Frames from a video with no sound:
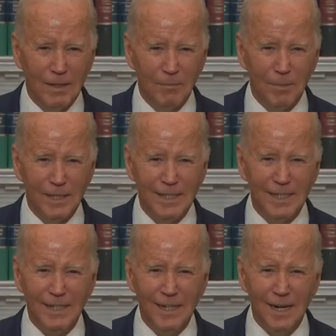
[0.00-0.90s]
But he did
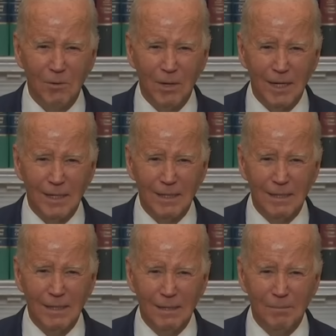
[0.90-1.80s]
it anyway,
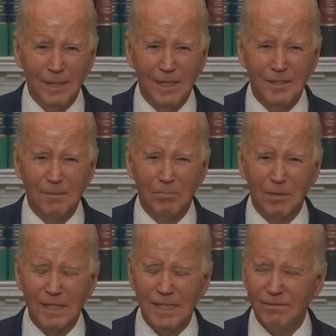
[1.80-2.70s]
because he
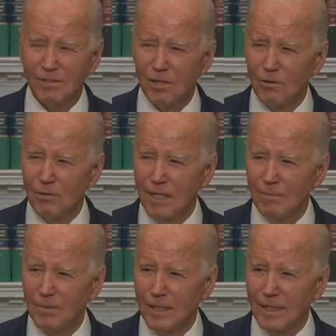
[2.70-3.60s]
believed so
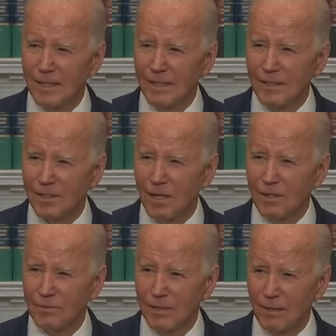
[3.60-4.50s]
deeply in his
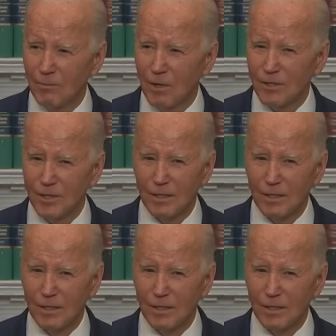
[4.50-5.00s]
country, in Russia.